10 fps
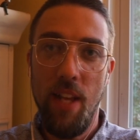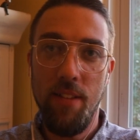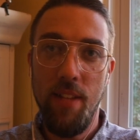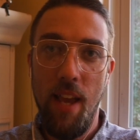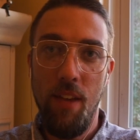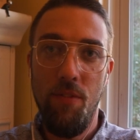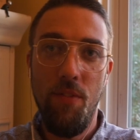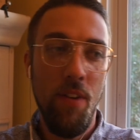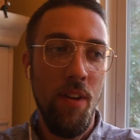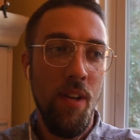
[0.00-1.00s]
stay
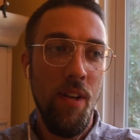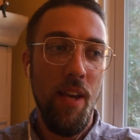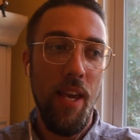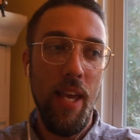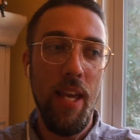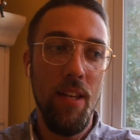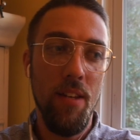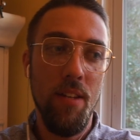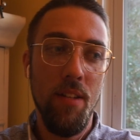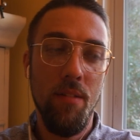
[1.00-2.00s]
safe
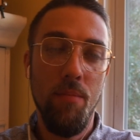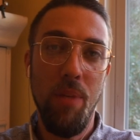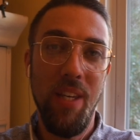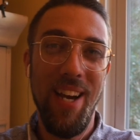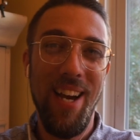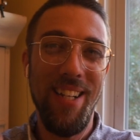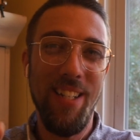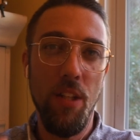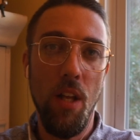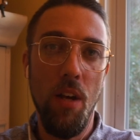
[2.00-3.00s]
and be
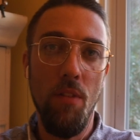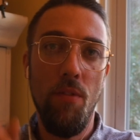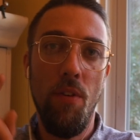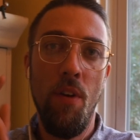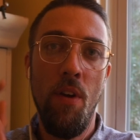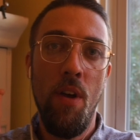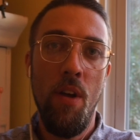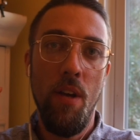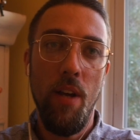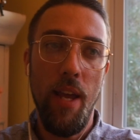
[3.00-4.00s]
kind and love,
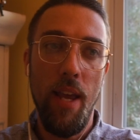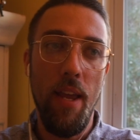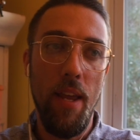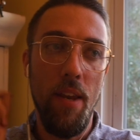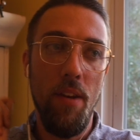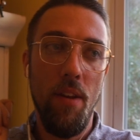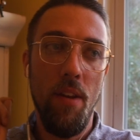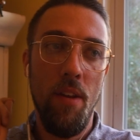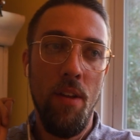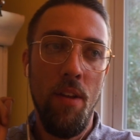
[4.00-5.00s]
and